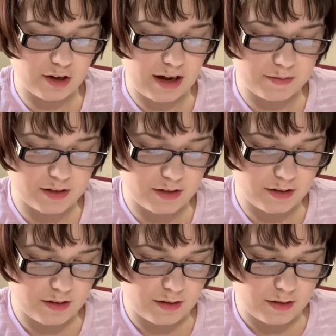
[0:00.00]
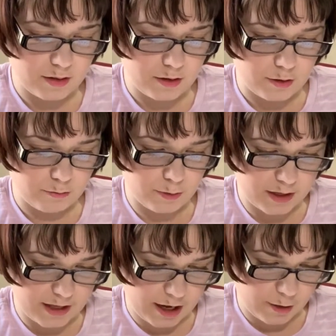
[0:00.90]
I'll have to
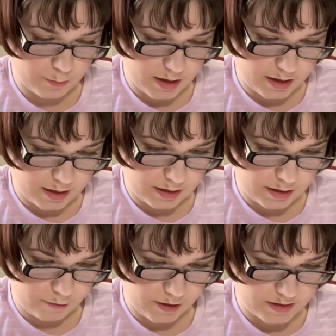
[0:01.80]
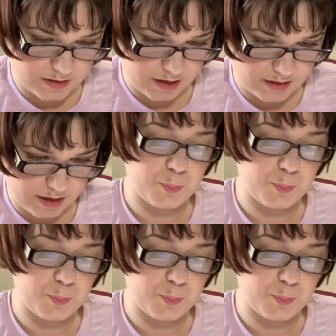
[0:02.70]
recount my events that day,